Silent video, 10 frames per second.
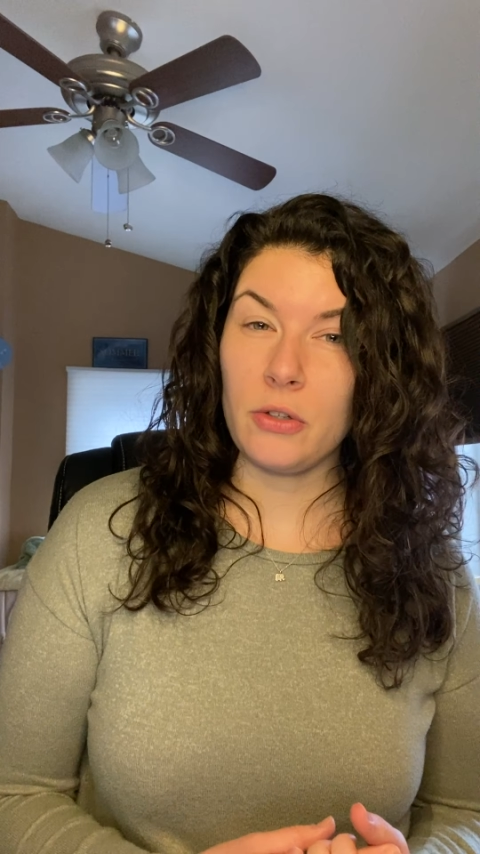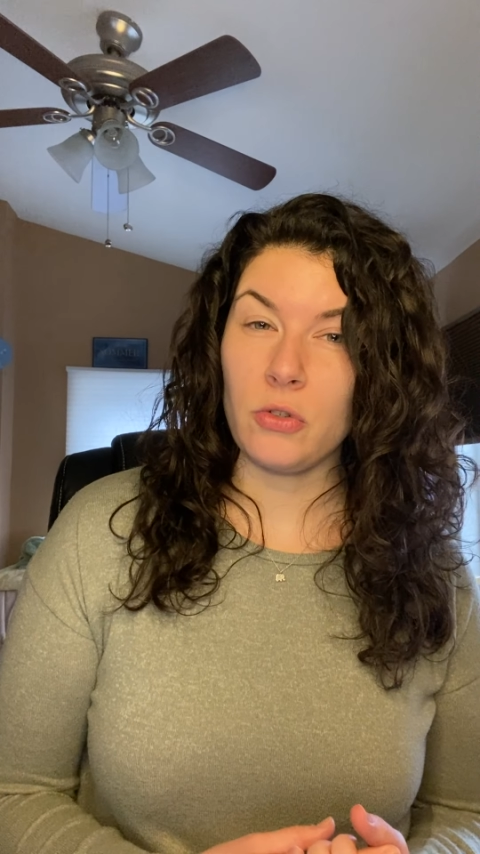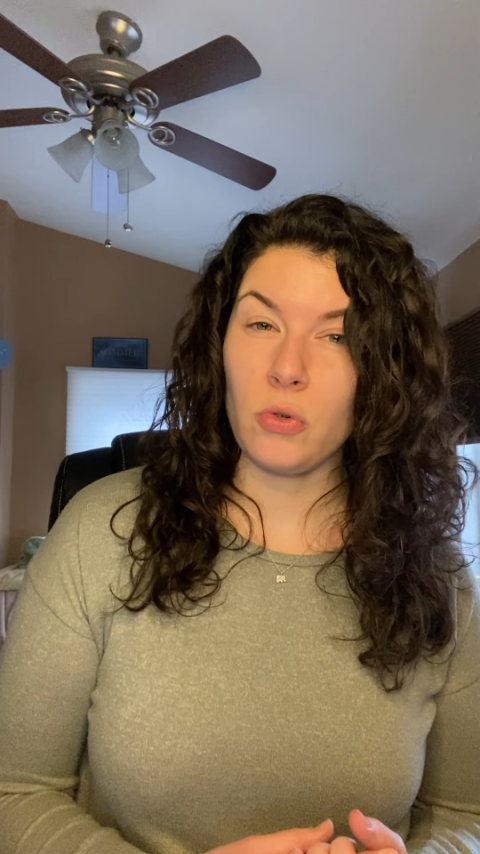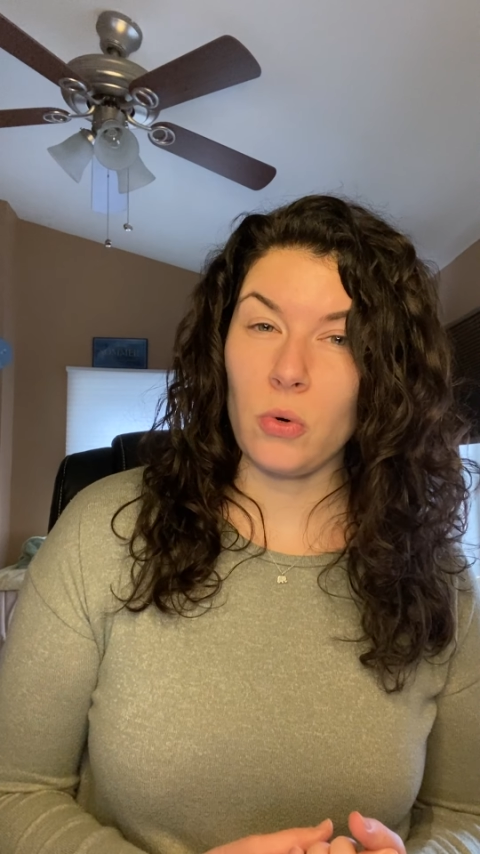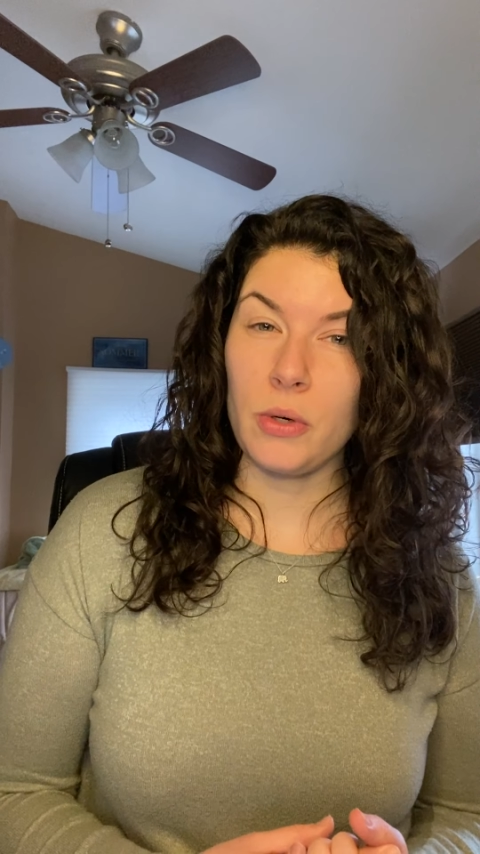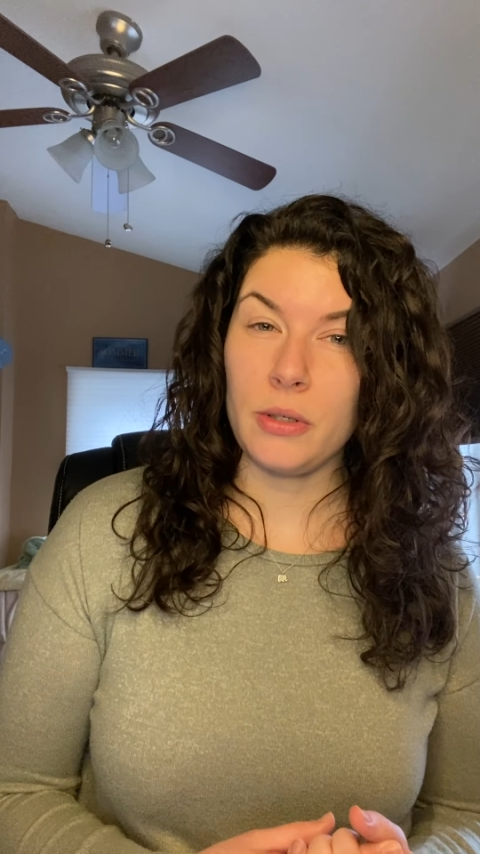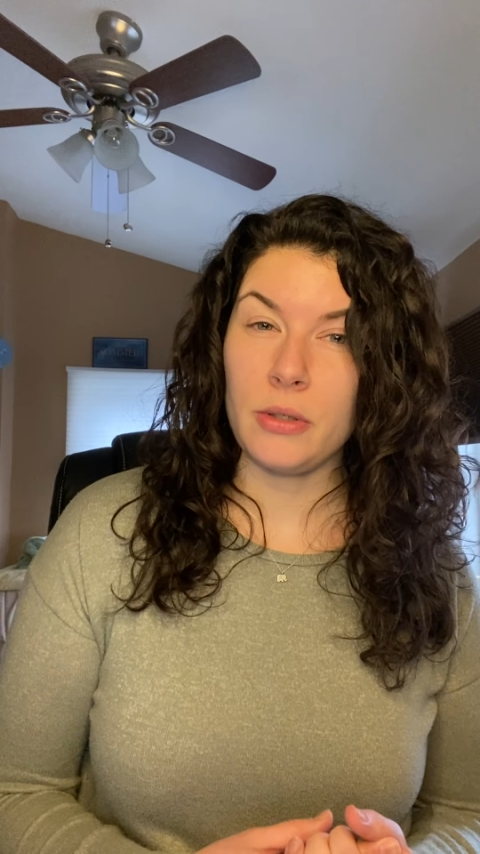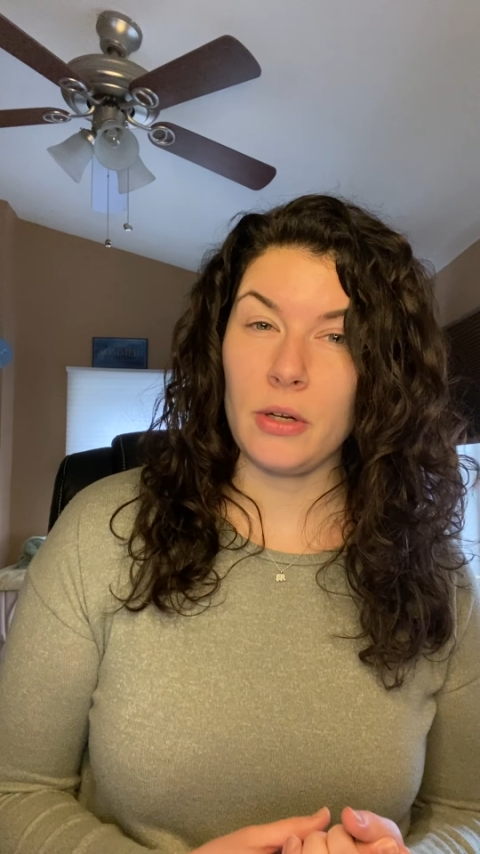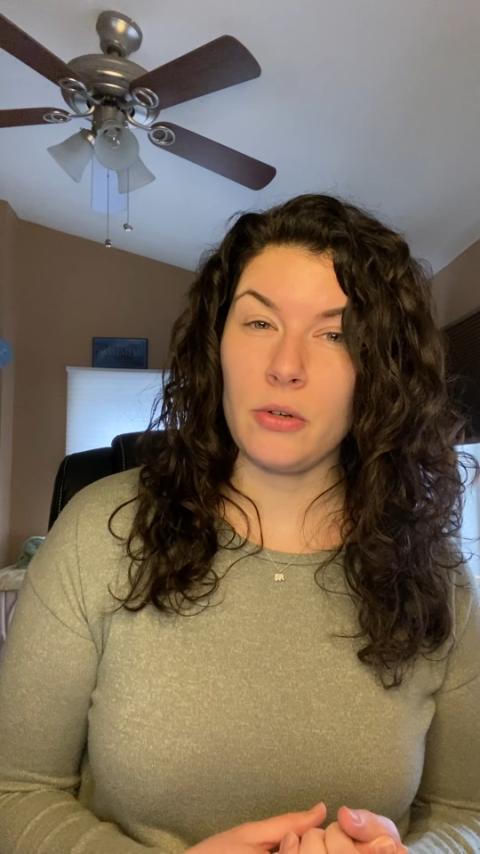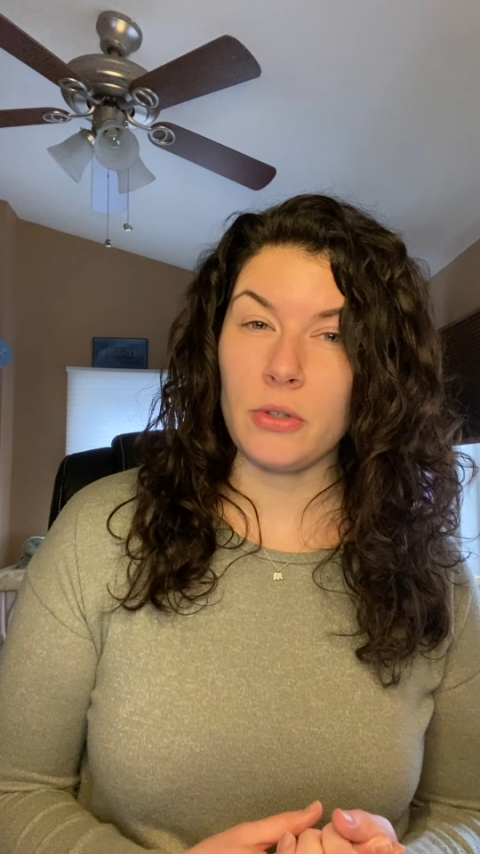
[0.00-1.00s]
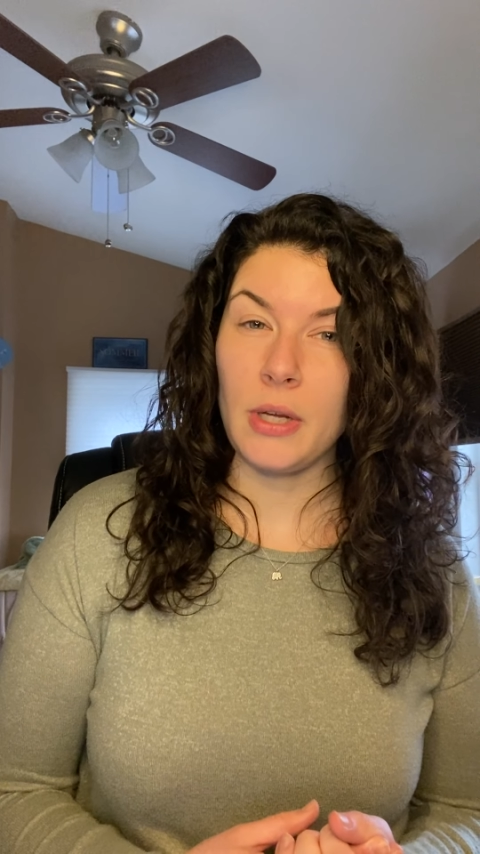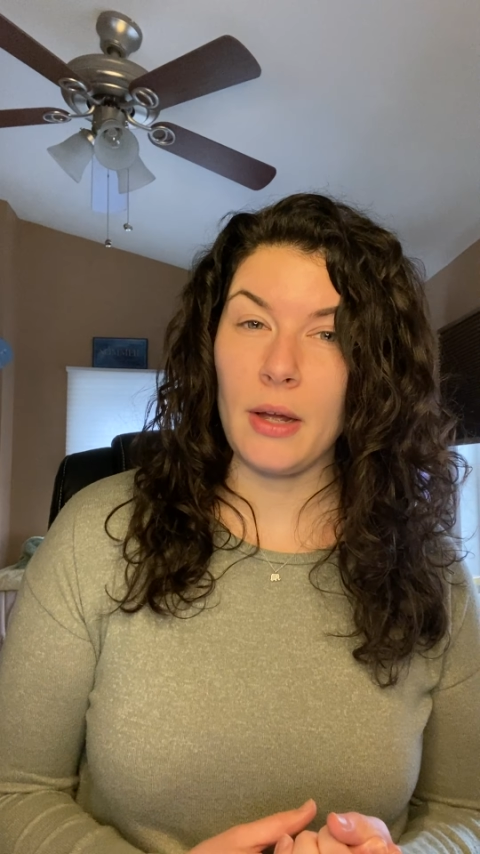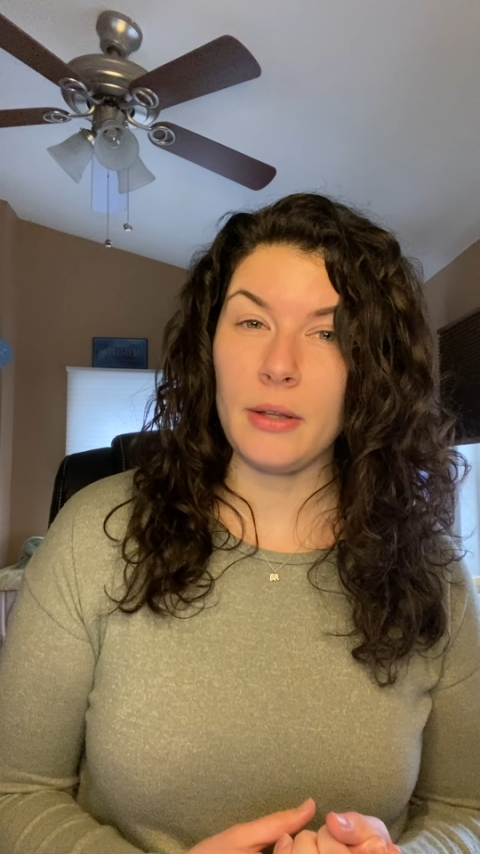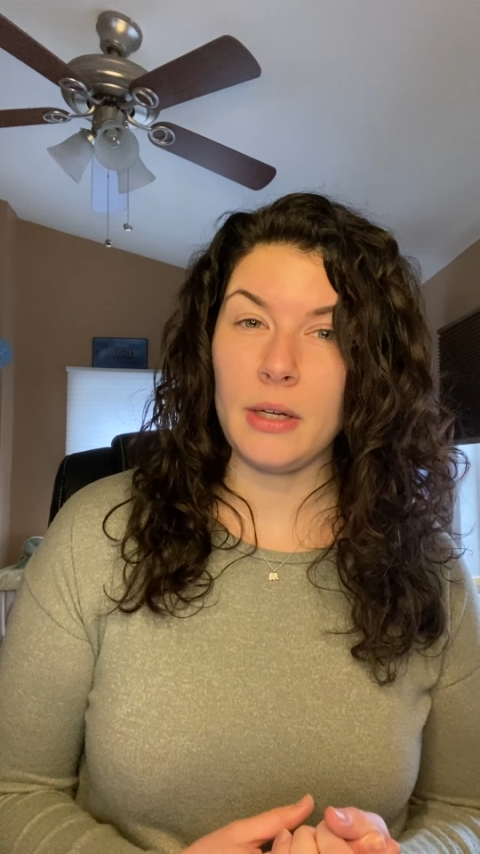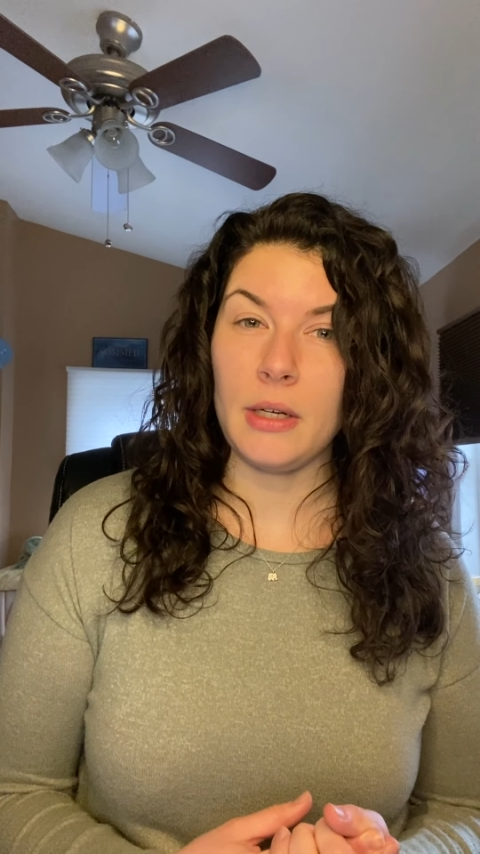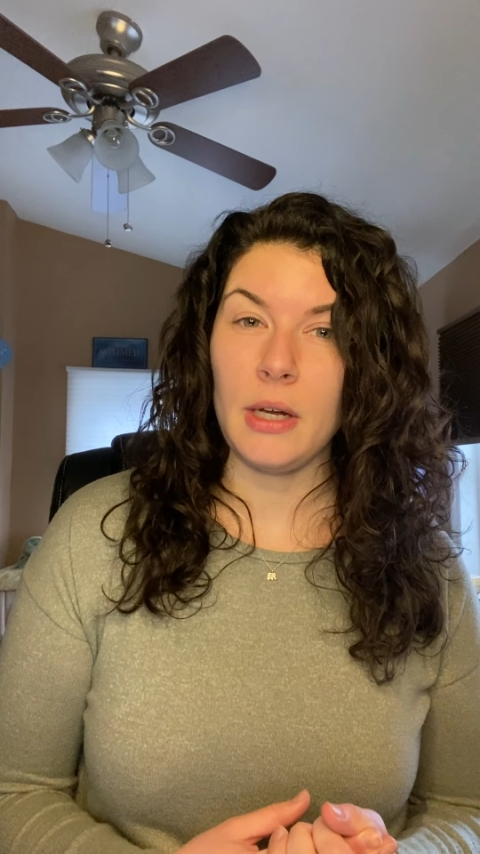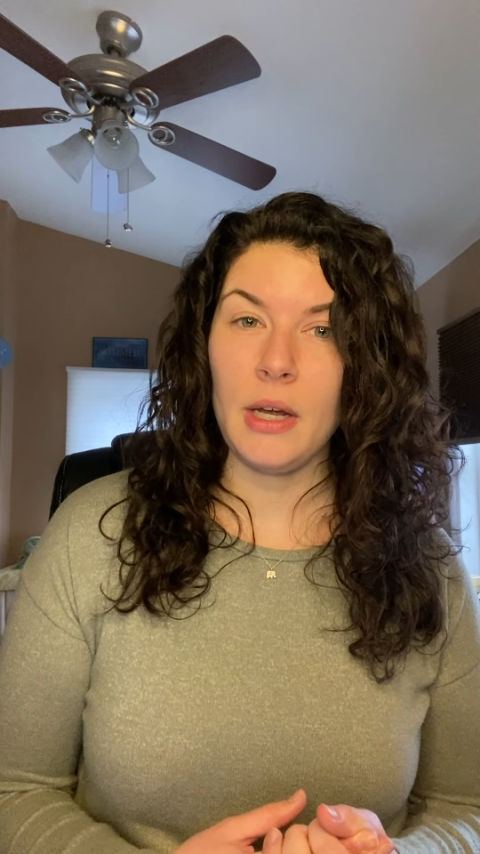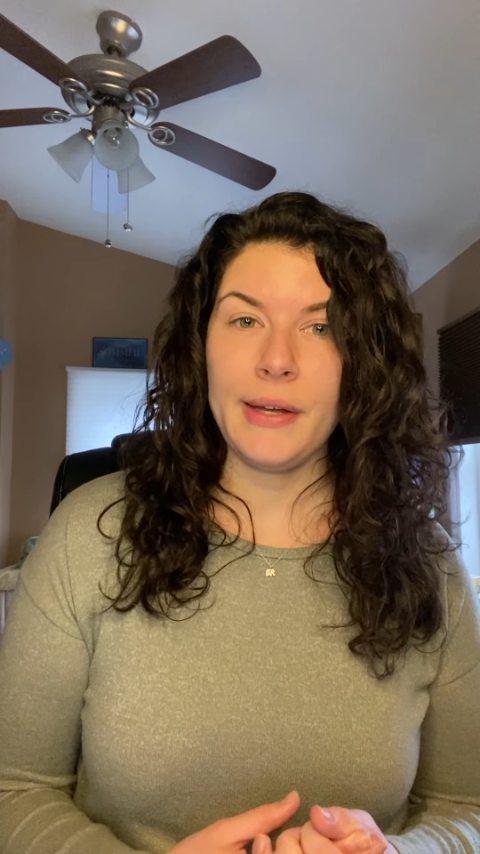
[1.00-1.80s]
stories that you're telling,